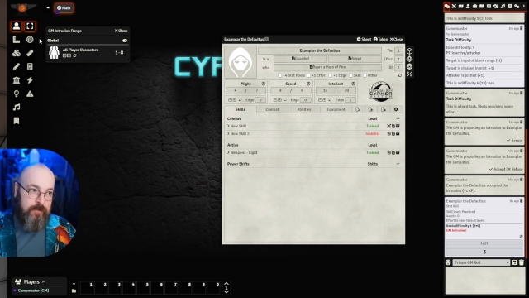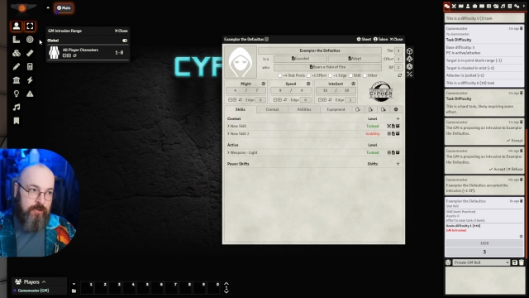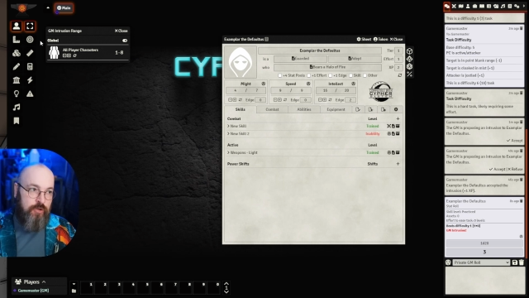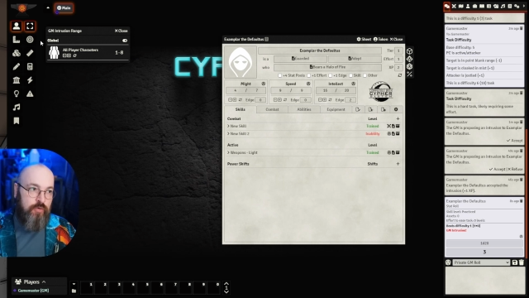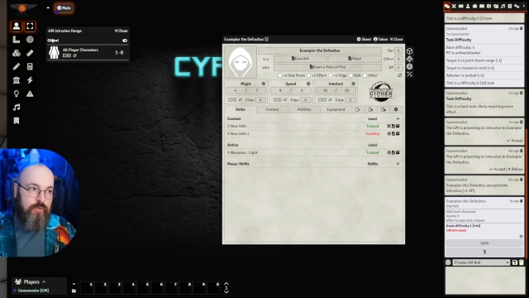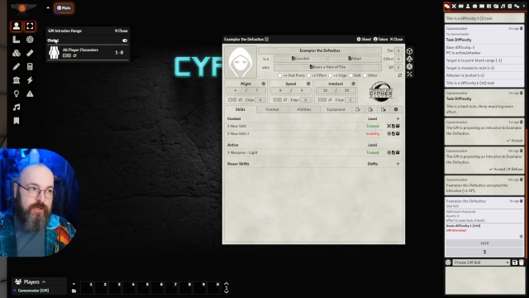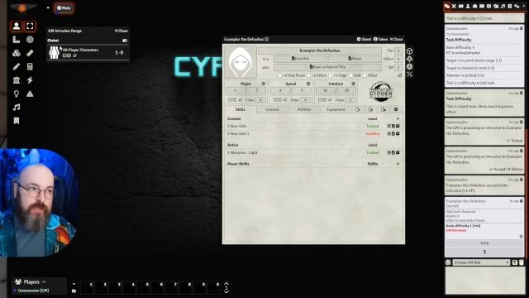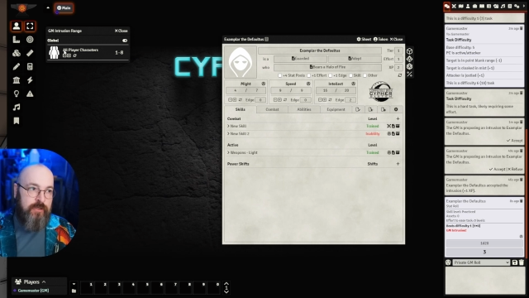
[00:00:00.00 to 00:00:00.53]

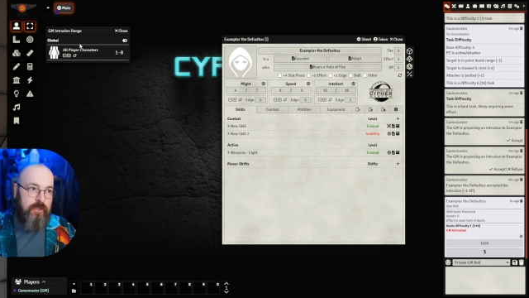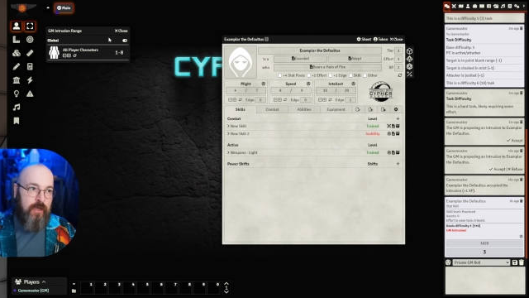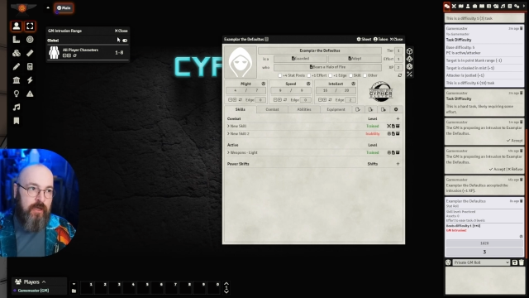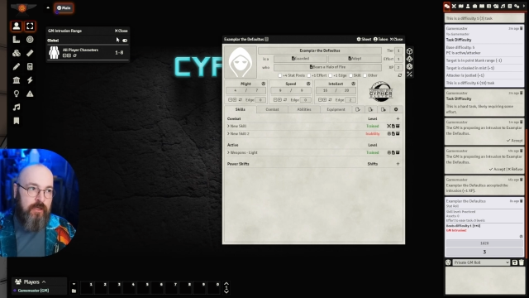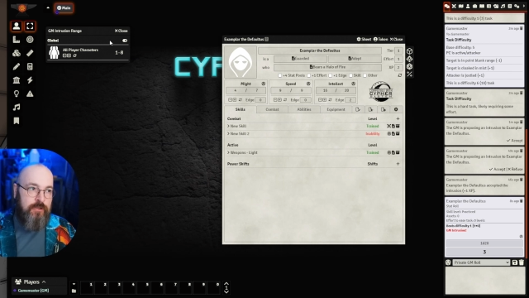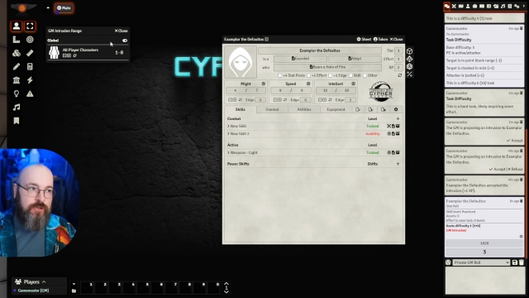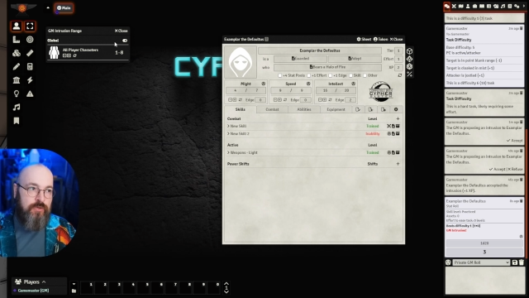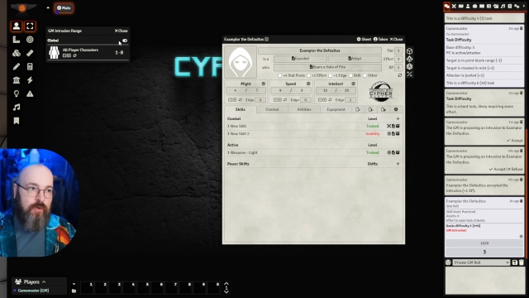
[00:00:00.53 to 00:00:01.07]
You can
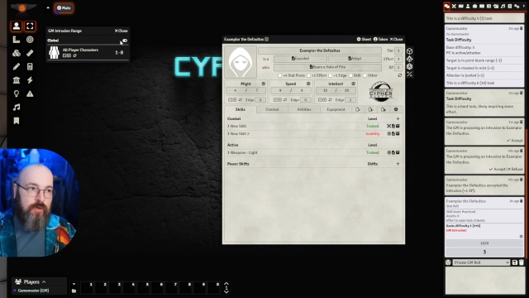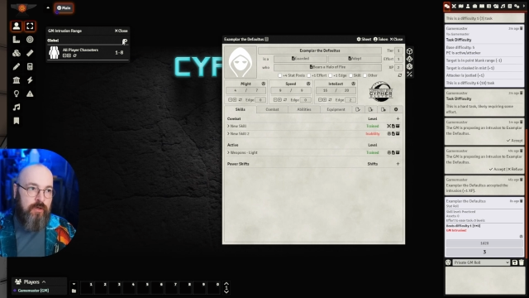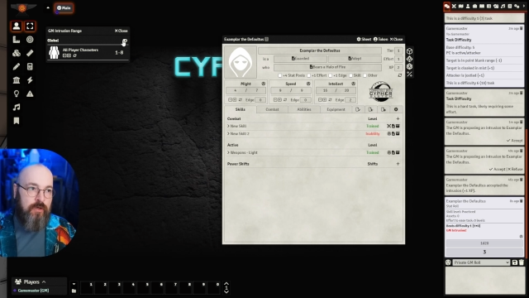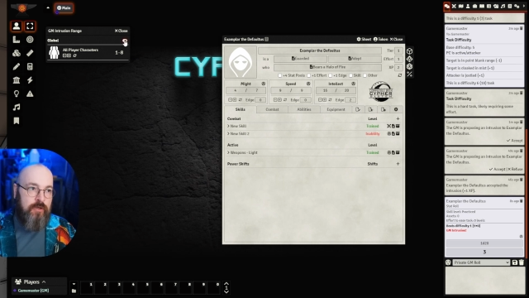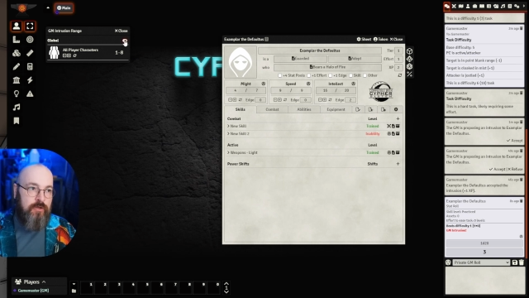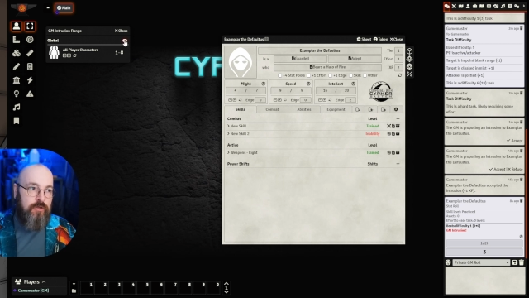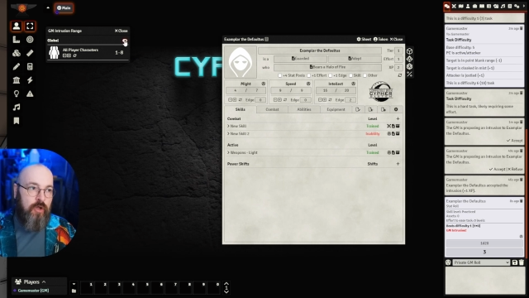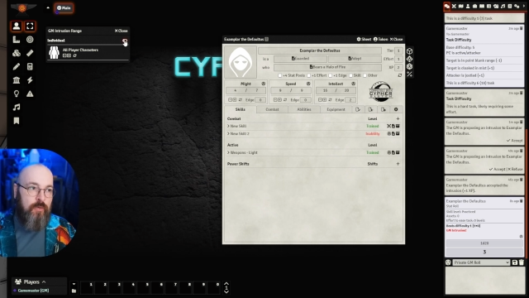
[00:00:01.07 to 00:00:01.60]
do all
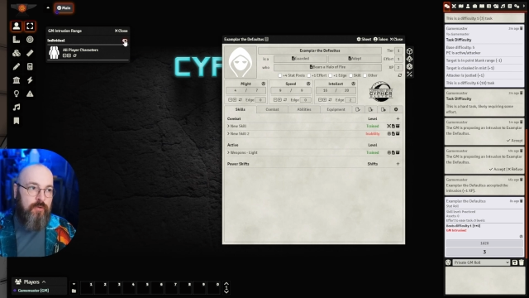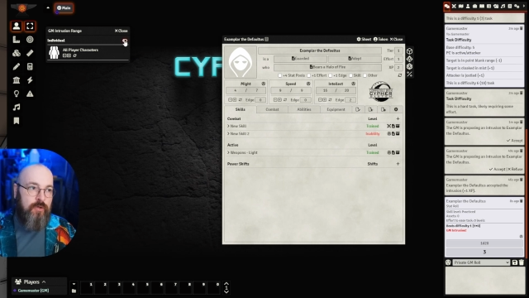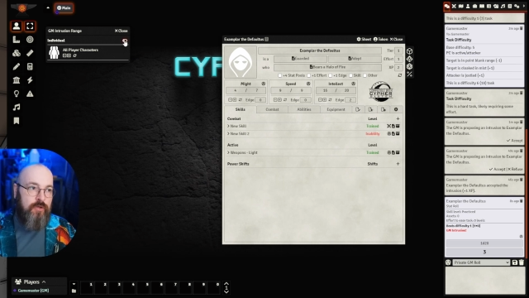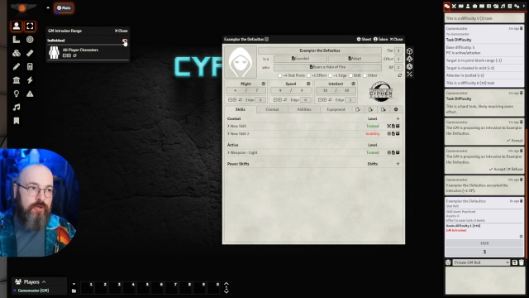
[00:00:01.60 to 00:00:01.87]
global.